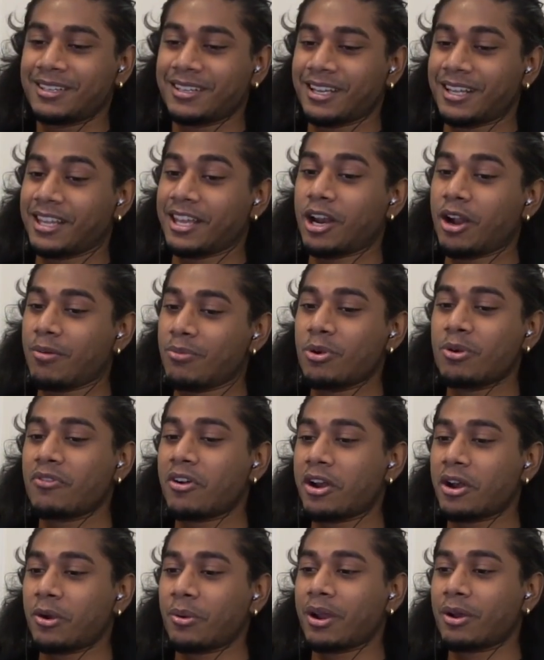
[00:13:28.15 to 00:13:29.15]
and then I'll move
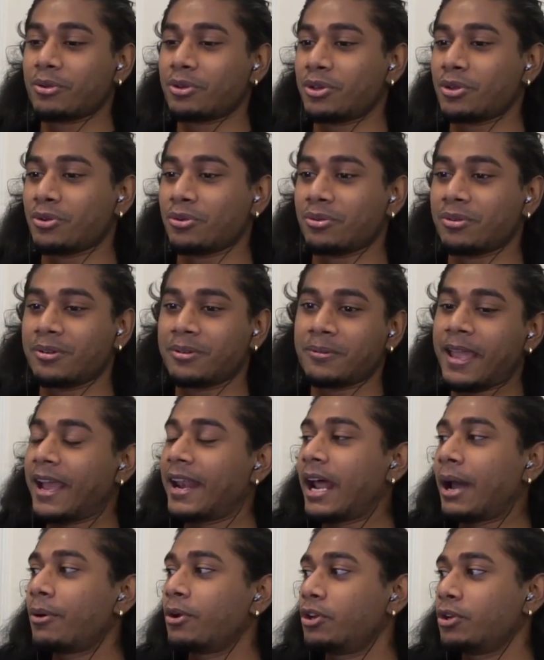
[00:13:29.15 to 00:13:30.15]
on to Route two.
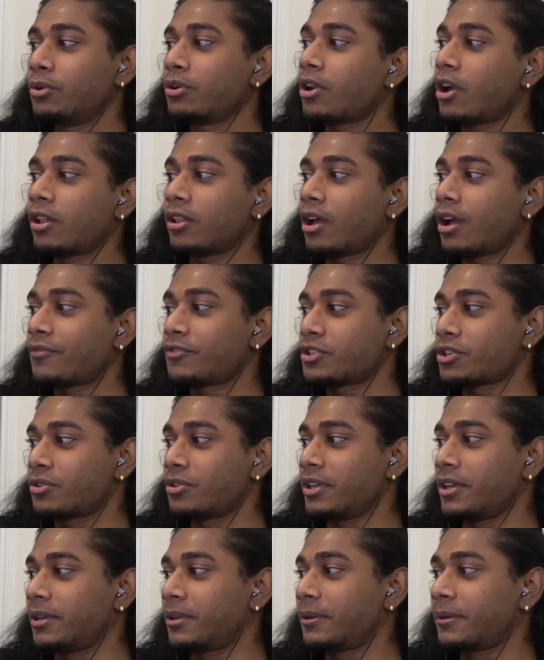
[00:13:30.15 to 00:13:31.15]
And I would do it all off
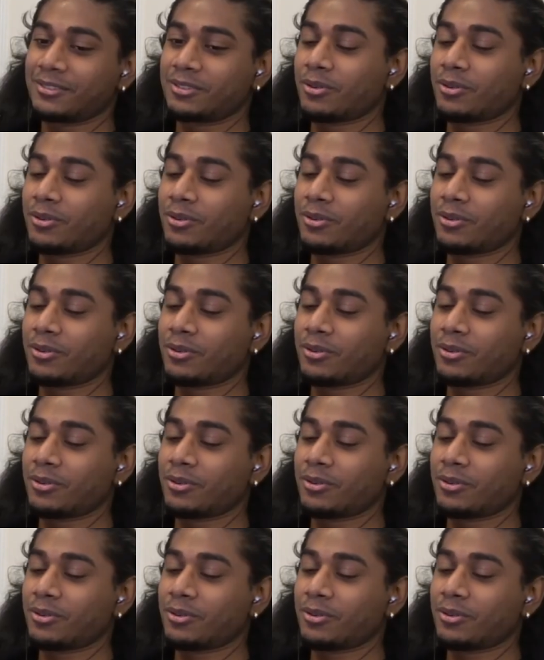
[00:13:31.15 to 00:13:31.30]
screen.